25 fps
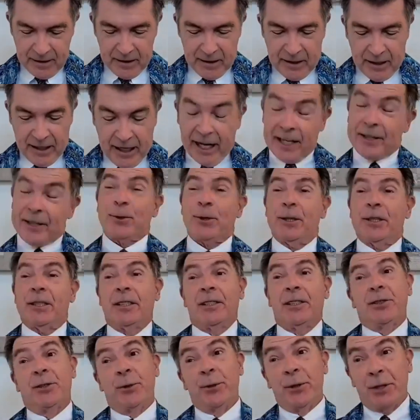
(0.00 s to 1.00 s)
Actually, the
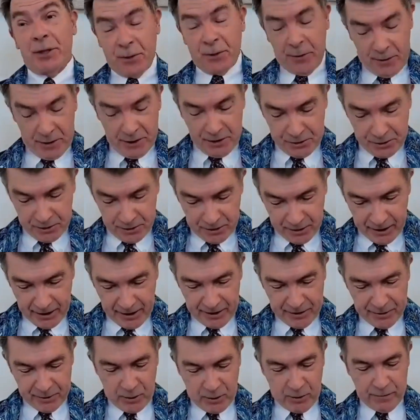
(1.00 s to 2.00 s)
Jewish tradition
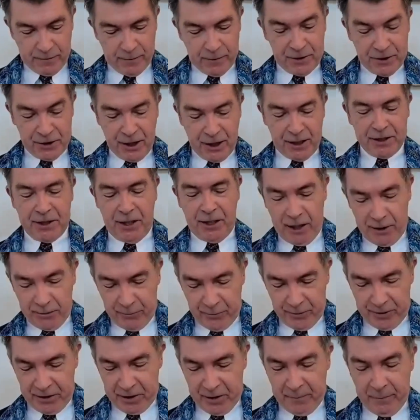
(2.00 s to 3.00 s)
has over
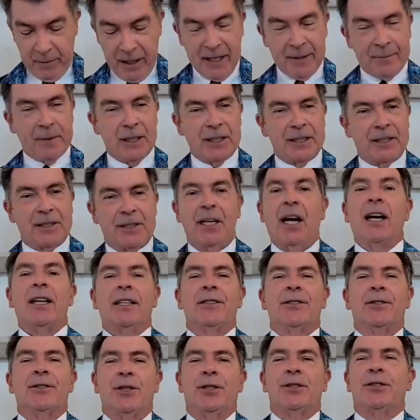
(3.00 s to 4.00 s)
600 commandments,
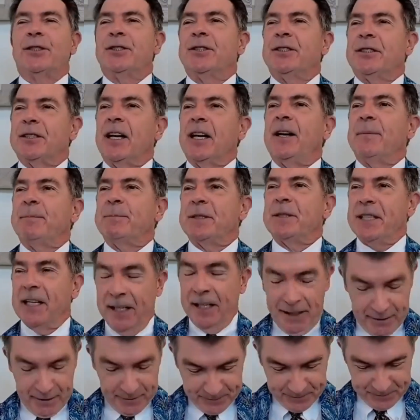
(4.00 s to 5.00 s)
not just the top
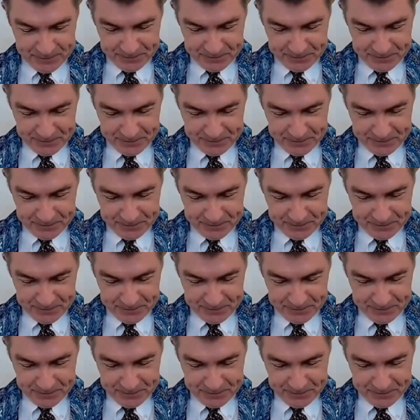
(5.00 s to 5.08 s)
10.